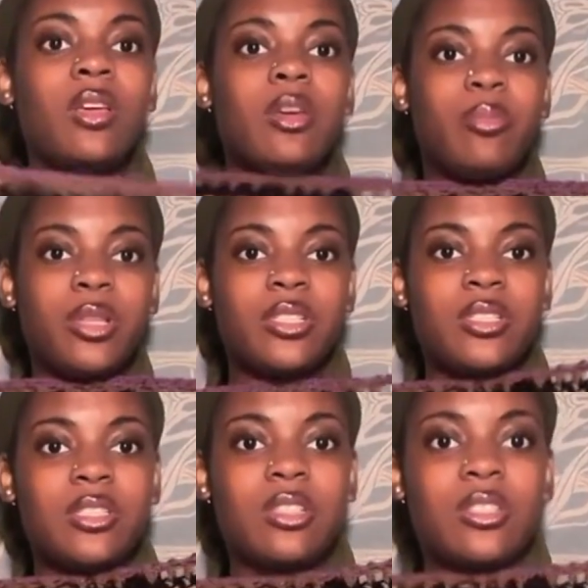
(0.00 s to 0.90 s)
But
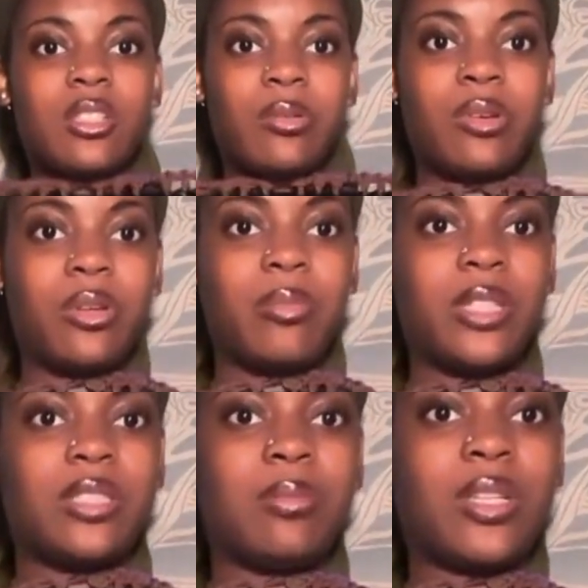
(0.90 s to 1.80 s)
this is going to be
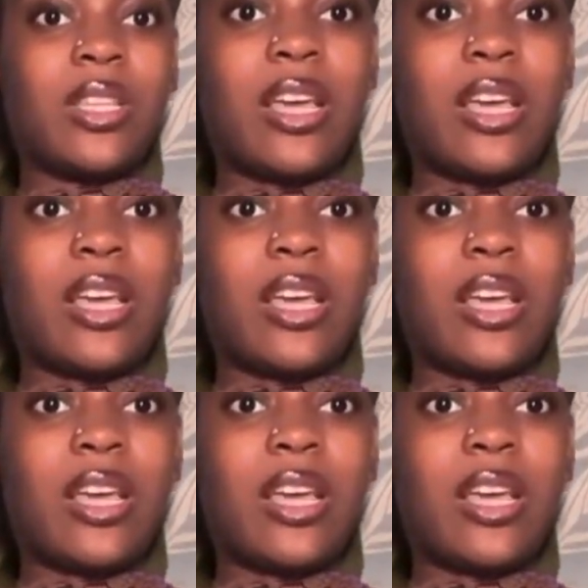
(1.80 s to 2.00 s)
something that